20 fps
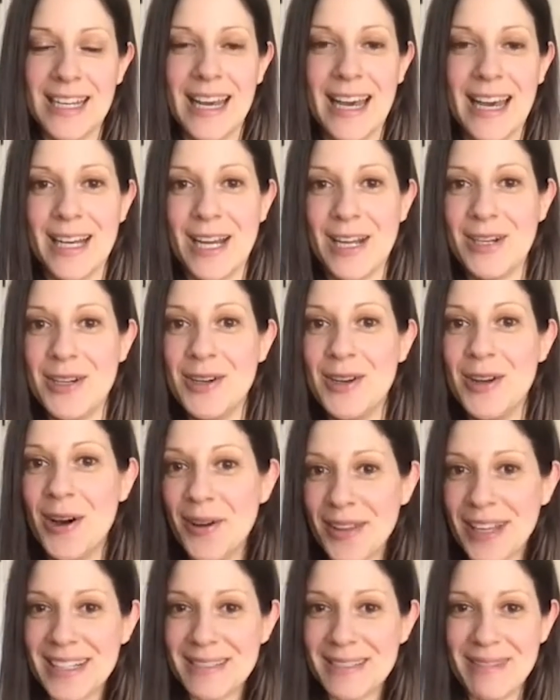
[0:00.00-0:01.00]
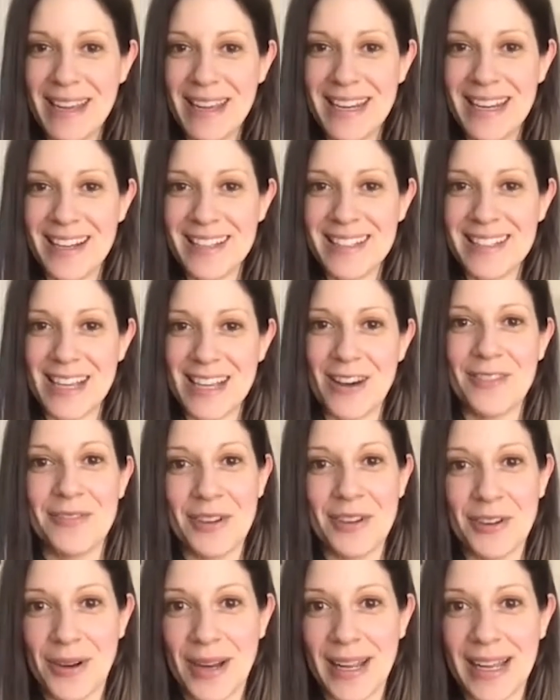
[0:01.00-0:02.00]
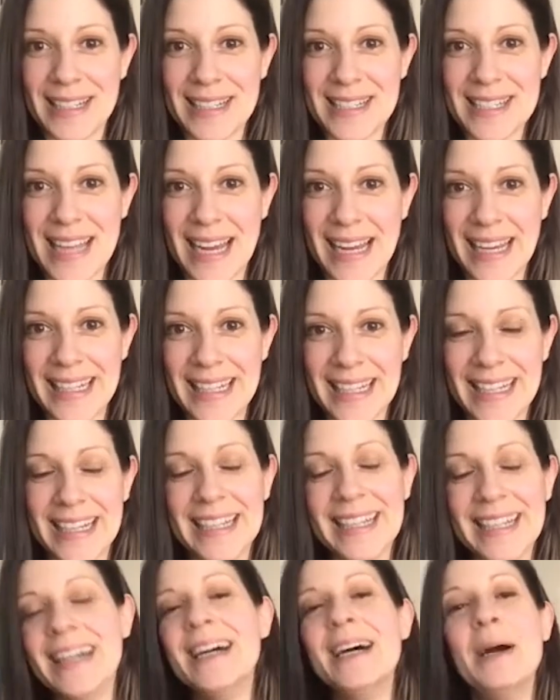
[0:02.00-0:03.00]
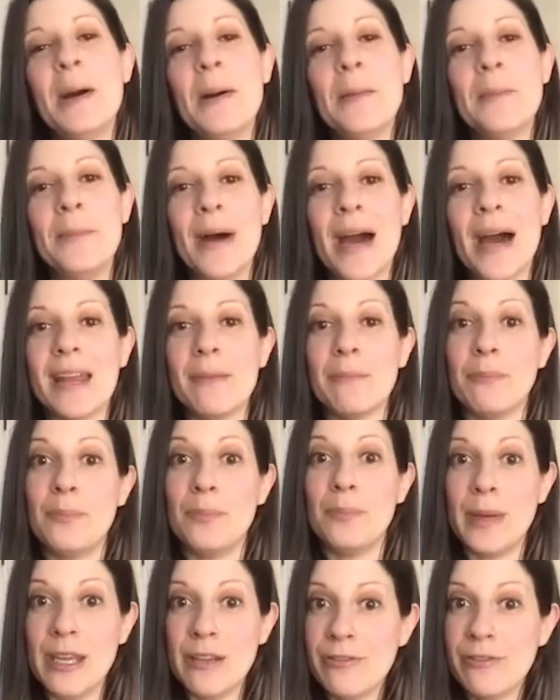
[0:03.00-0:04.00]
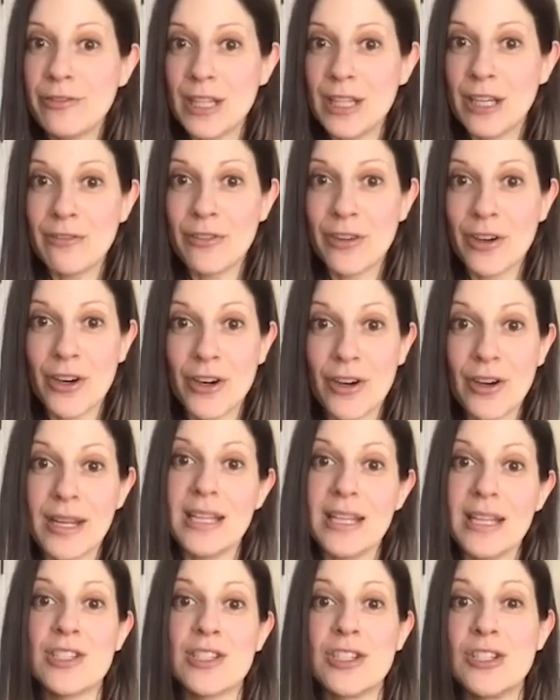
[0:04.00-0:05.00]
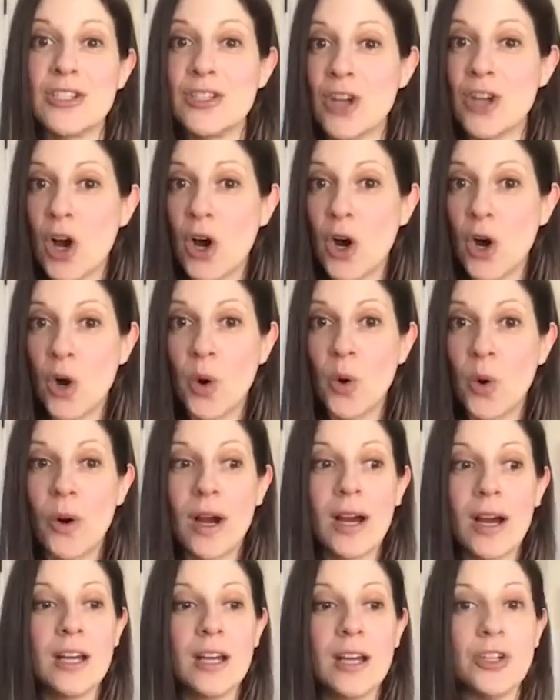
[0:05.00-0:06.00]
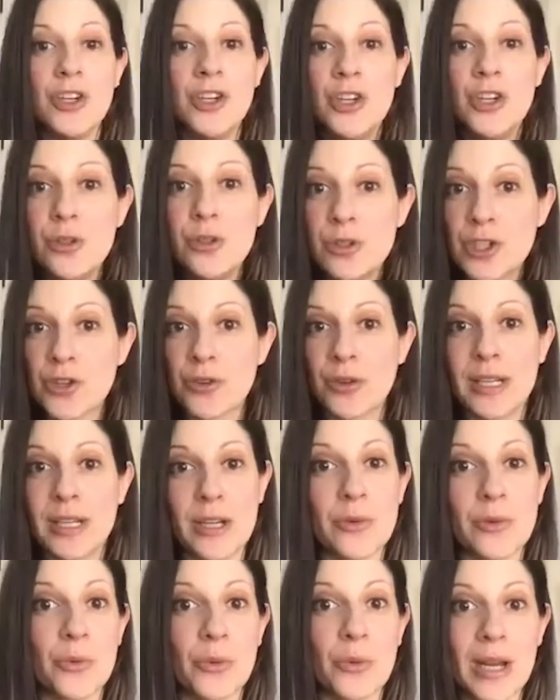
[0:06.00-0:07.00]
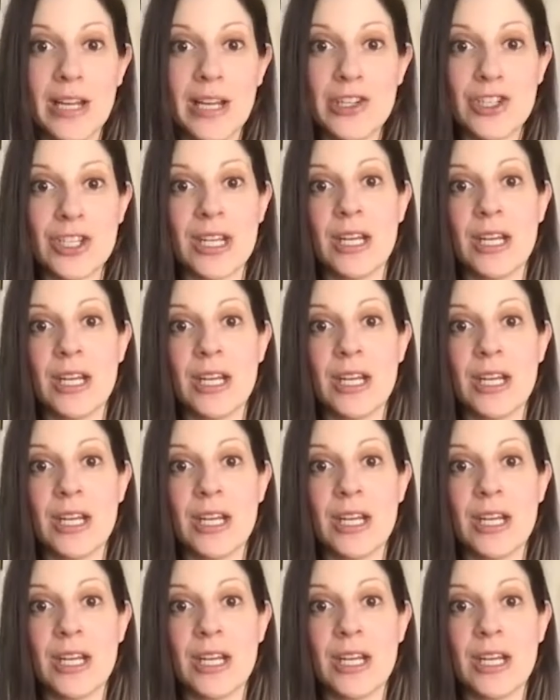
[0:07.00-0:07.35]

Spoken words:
And I know that may not sound very exciting, but beef liver is so nutrient rich.